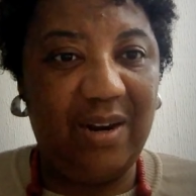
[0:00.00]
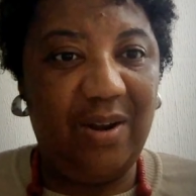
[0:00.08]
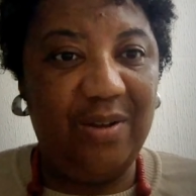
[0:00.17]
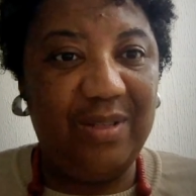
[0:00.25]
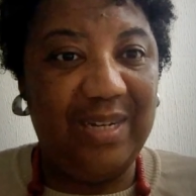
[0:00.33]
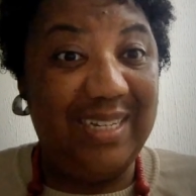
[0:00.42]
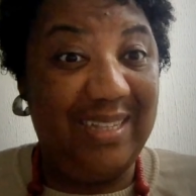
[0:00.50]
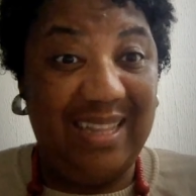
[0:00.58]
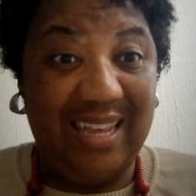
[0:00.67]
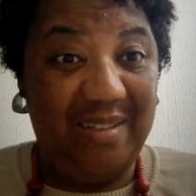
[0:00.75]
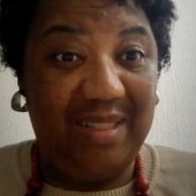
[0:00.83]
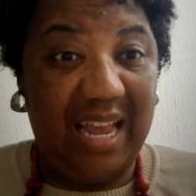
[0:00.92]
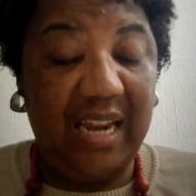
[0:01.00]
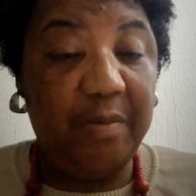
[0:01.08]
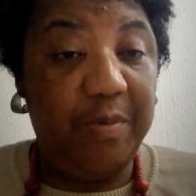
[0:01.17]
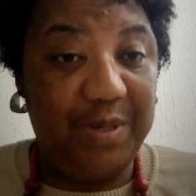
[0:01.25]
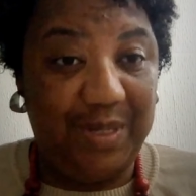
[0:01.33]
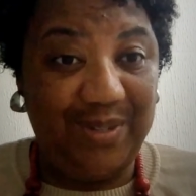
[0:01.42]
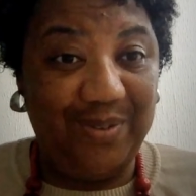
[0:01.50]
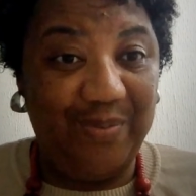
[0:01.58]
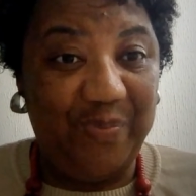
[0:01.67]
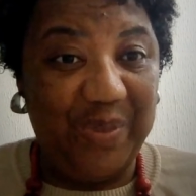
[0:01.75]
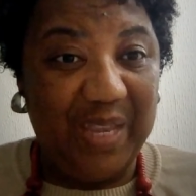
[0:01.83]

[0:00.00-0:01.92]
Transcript: country like Brazil.